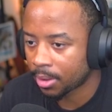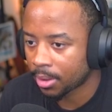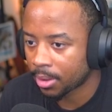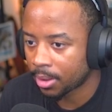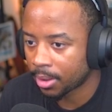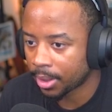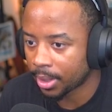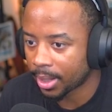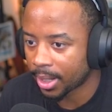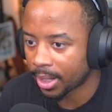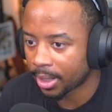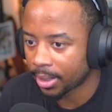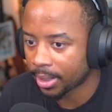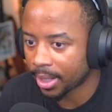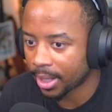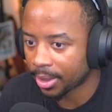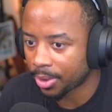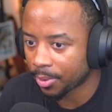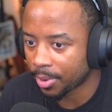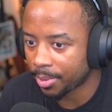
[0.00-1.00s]
Look at that. Look at
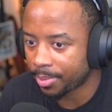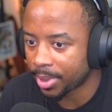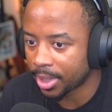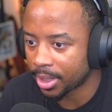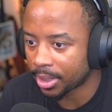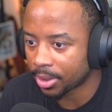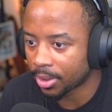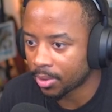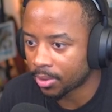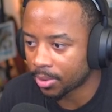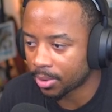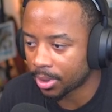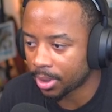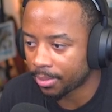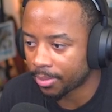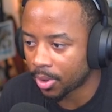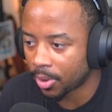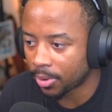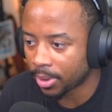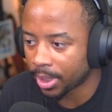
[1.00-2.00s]
that three-piece. Holy
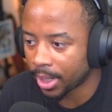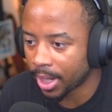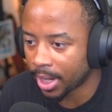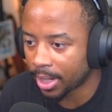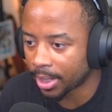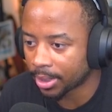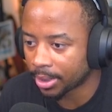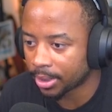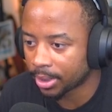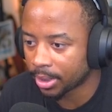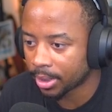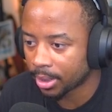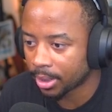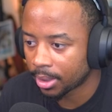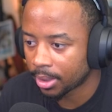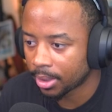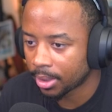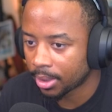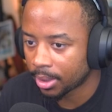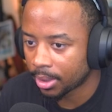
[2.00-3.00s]
moly, guys.
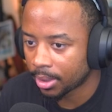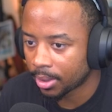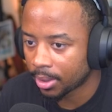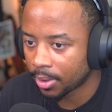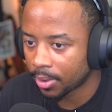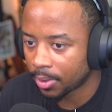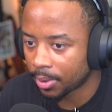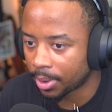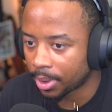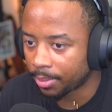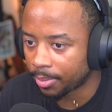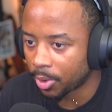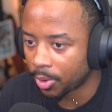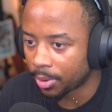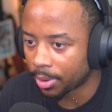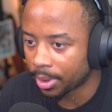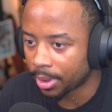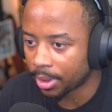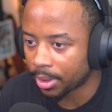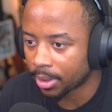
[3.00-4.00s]
Holy
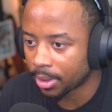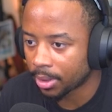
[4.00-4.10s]
moly.